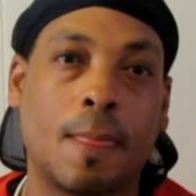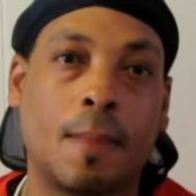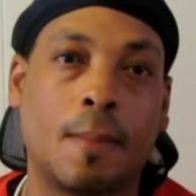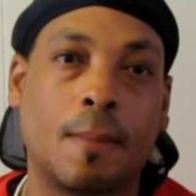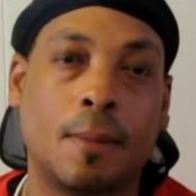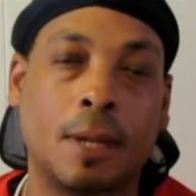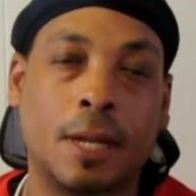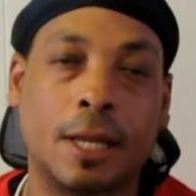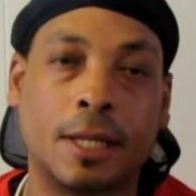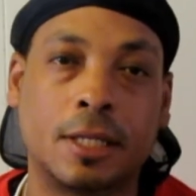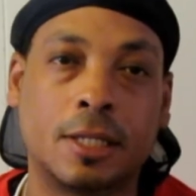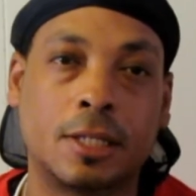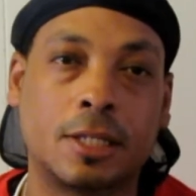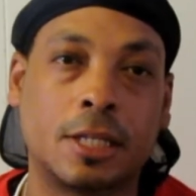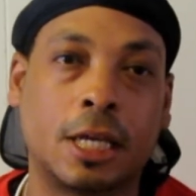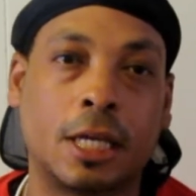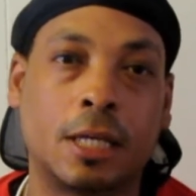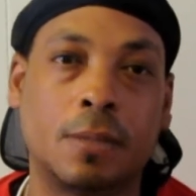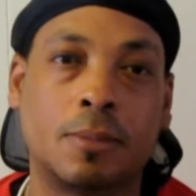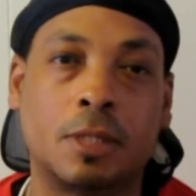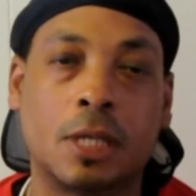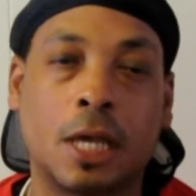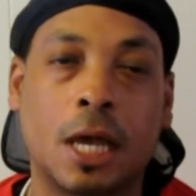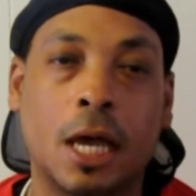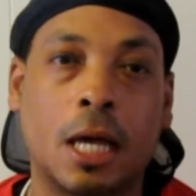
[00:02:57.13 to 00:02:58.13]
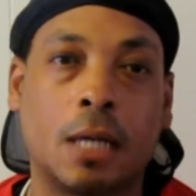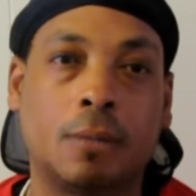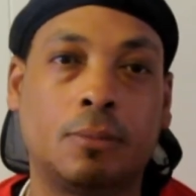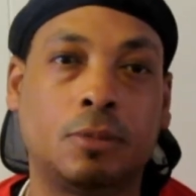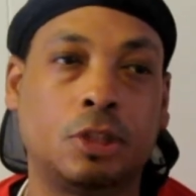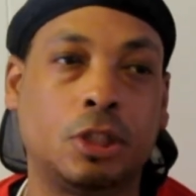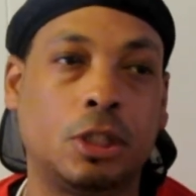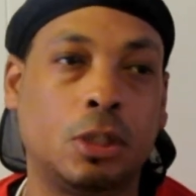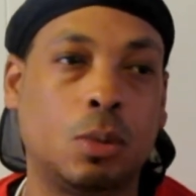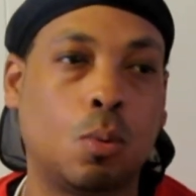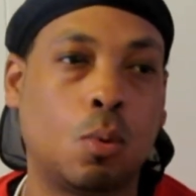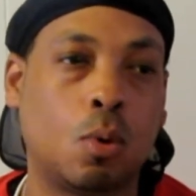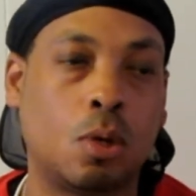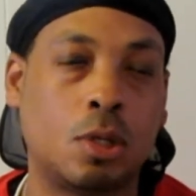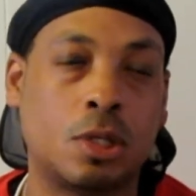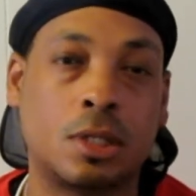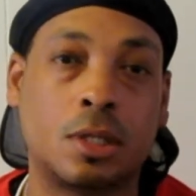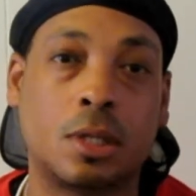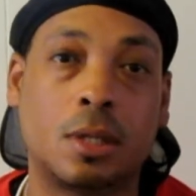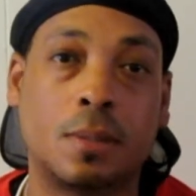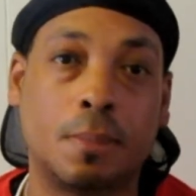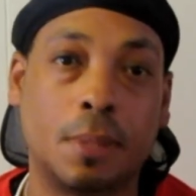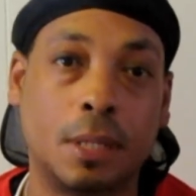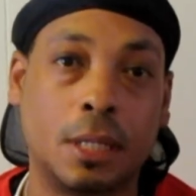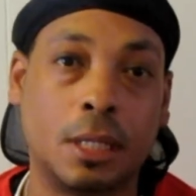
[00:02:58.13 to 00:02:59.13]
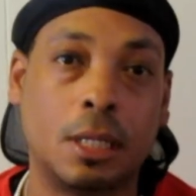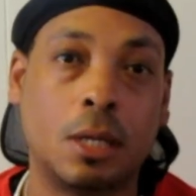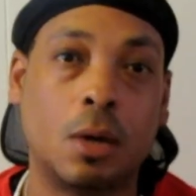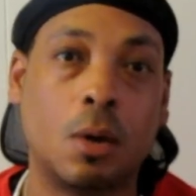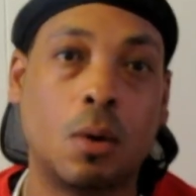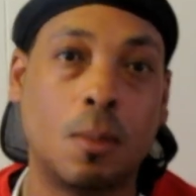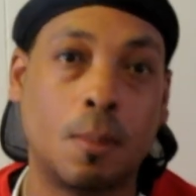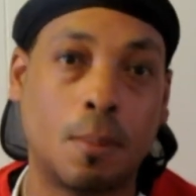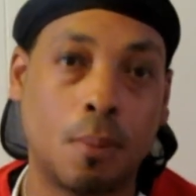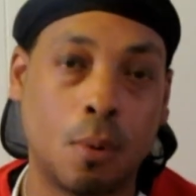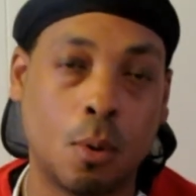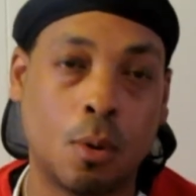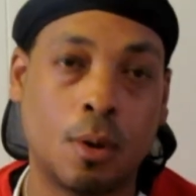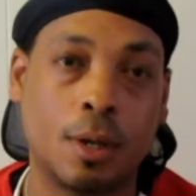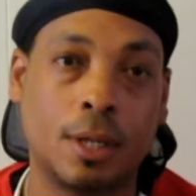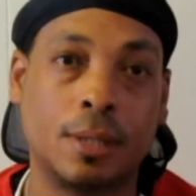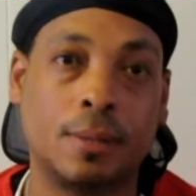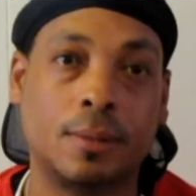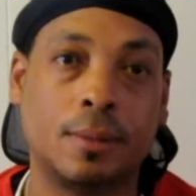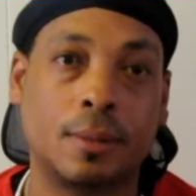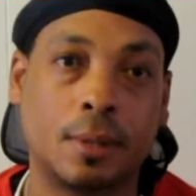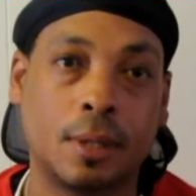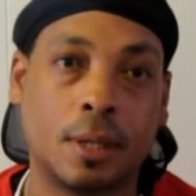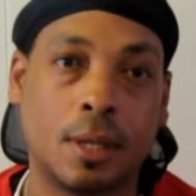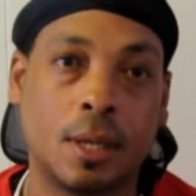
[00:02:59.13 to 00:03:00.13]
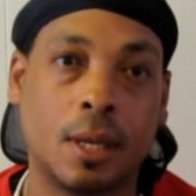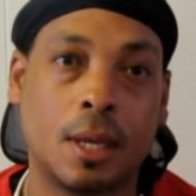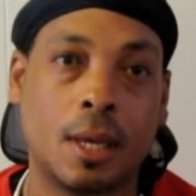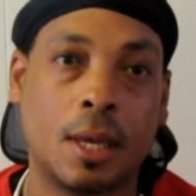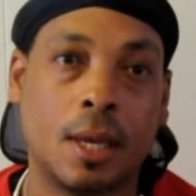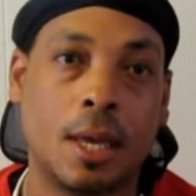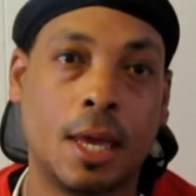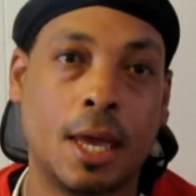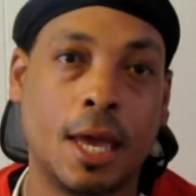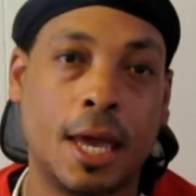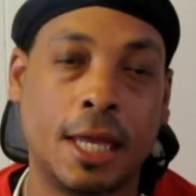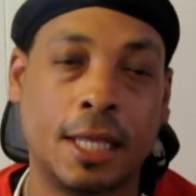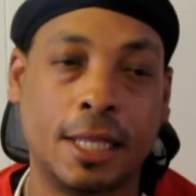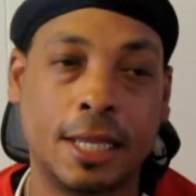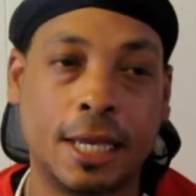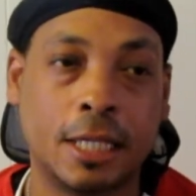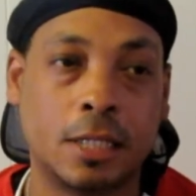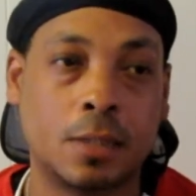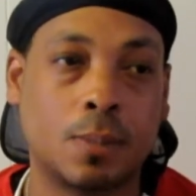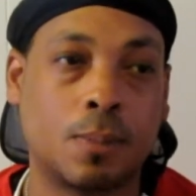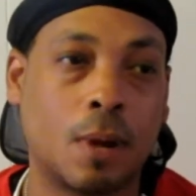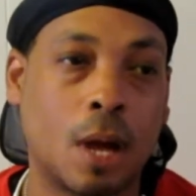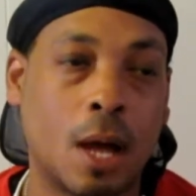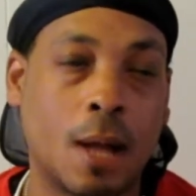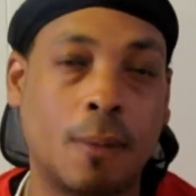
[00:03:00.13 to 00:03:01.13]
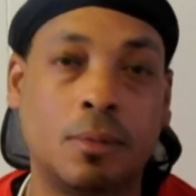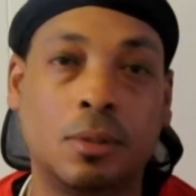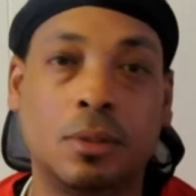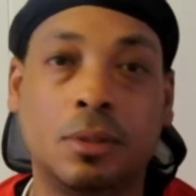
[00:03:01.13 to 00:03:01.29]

but at the same time, she wants to be on point. And that's probably